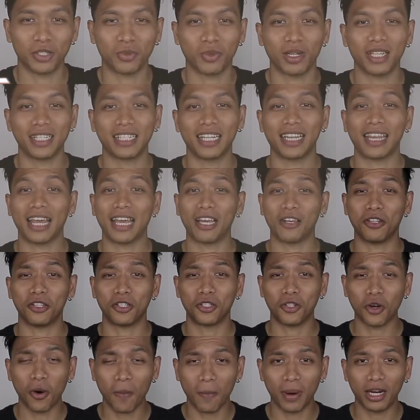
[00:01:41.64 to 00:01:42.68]
want to say thank you
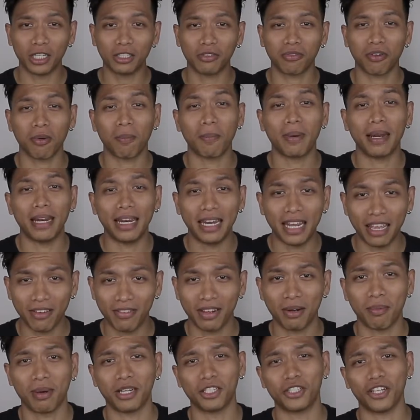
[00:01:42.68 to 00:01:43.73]
so much for believing
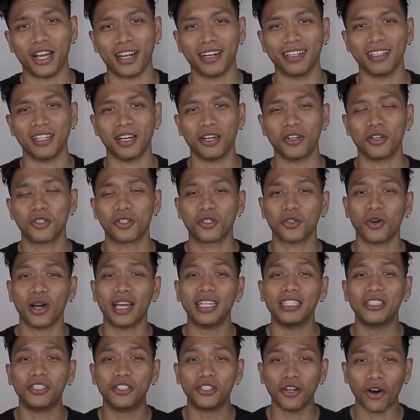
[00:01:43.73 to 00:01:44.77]
in my channel and also
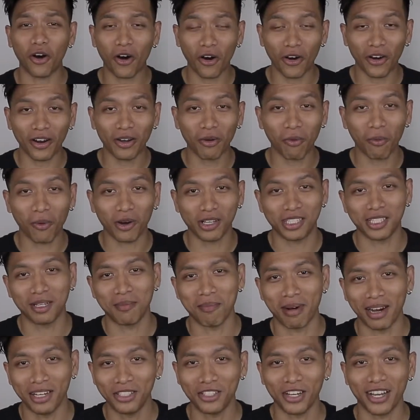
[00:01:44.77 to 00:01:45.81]
enjoy watching
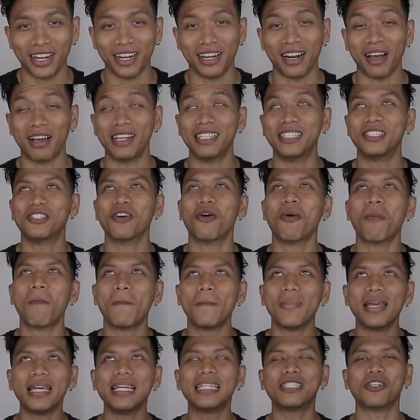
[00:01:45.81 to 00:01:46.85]
my channel. I enjoy
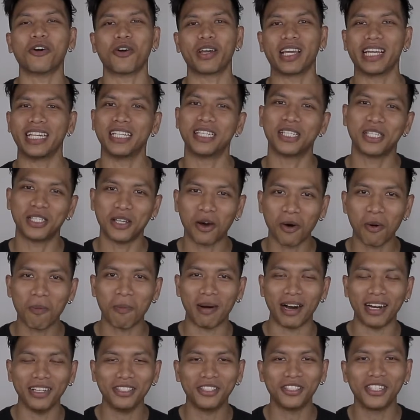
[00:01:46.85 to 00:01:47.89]
me talking so
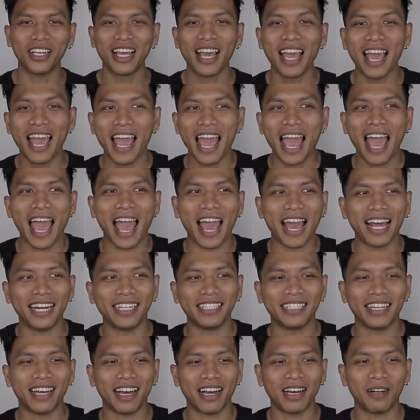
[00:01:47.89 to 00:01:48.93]
much,
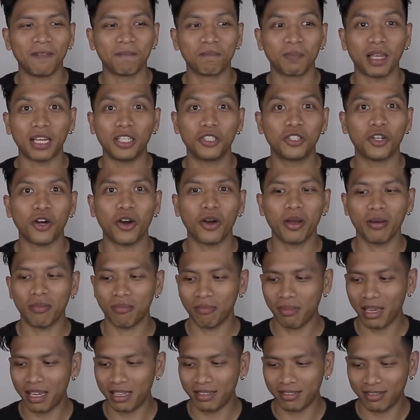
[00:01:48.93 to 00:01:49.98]
and enjoy
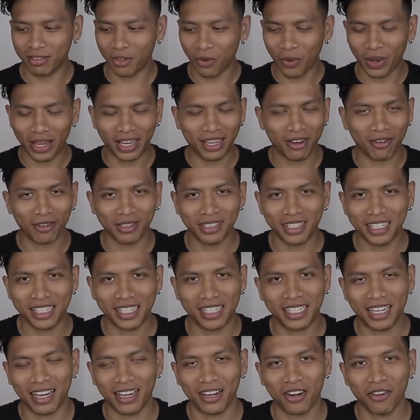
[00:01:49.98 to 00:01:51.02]
me doing all this
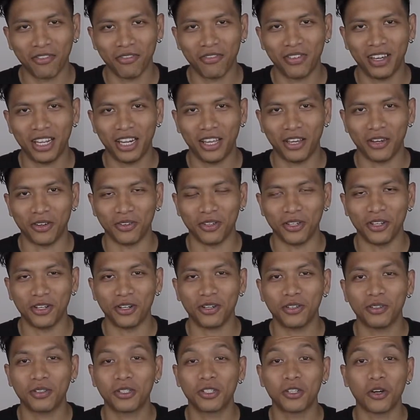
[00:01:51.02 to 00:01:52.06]
kind of
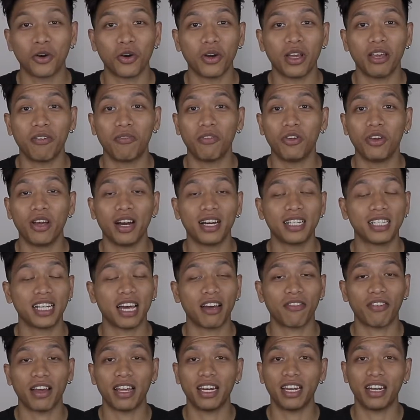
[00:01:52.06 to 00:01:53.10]
video. So if you guys
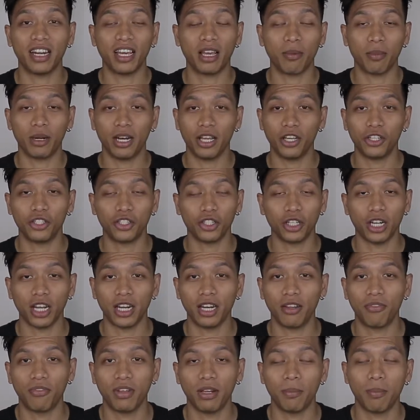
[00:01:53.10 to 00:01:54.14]
have any recommendation,
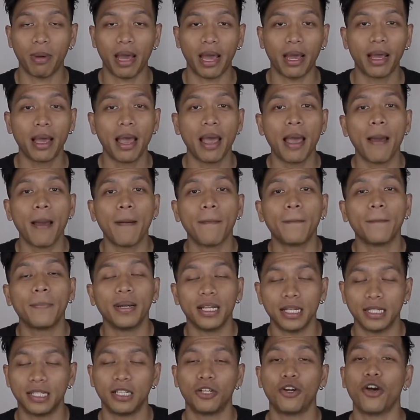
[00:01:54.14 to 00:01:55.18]
any feedback,
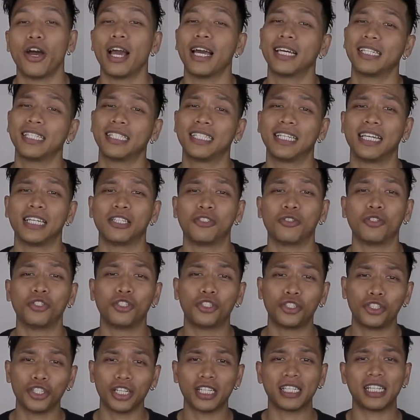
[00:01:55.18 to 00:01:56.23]
please do not hesitate to
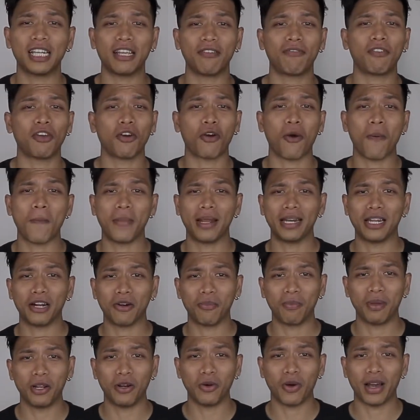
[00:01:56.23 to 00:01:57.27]
just leave your comment down
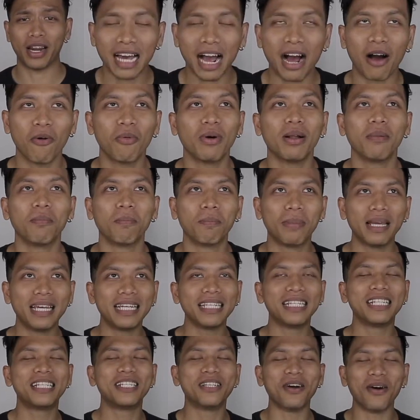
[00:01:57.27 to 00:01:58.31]
below, and I will be
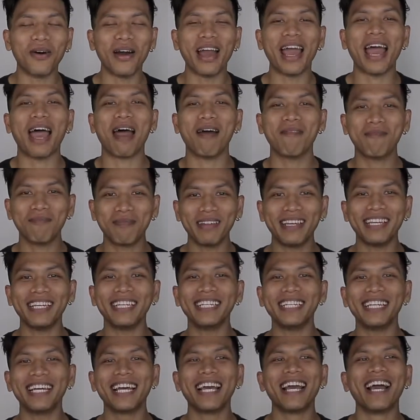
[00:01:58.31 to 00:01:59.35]
so
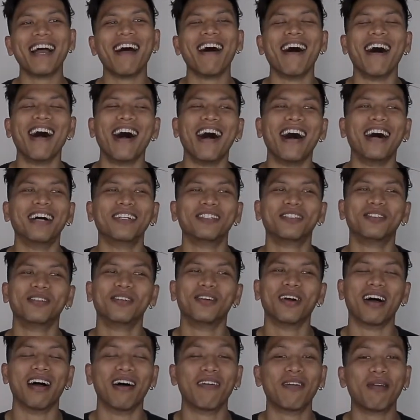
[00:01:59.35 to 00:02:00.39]
happy
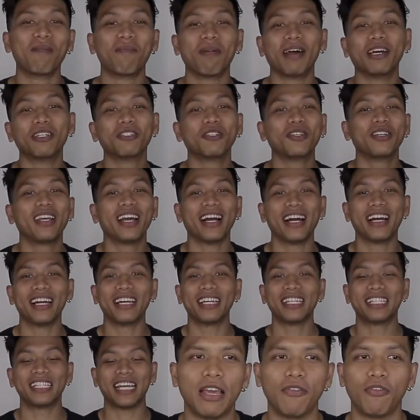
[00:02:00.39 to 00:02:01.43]
to reply to you
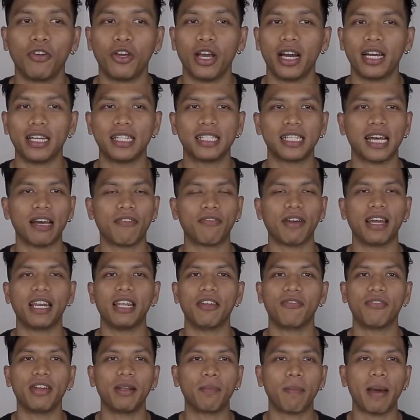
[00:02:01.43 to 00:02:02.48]
guys. If you guys have any
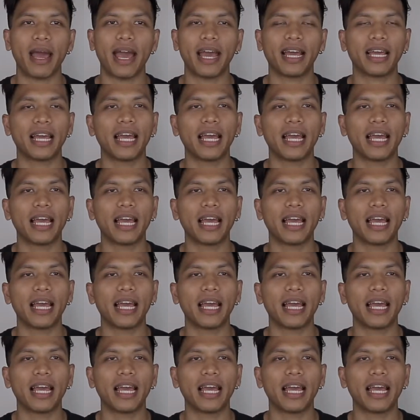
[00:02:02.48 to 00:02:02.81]
feedback,